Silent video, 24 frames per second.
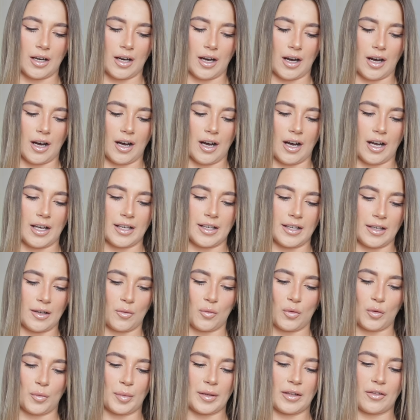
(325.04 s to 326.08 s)
I
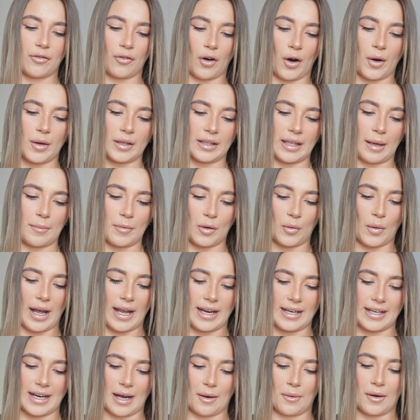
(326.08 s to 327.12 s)
will be throwing them
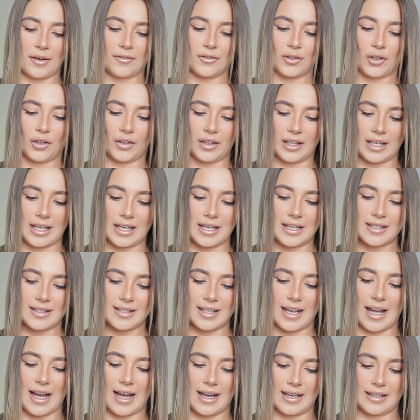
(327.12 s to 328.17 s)
away now I've got these
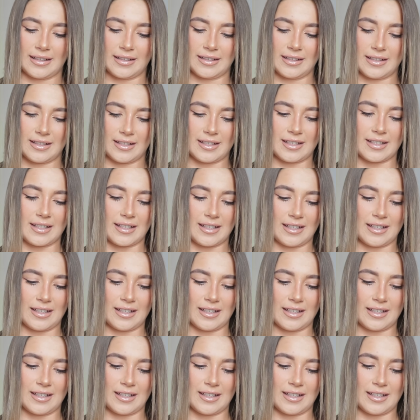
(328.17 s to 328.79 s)
and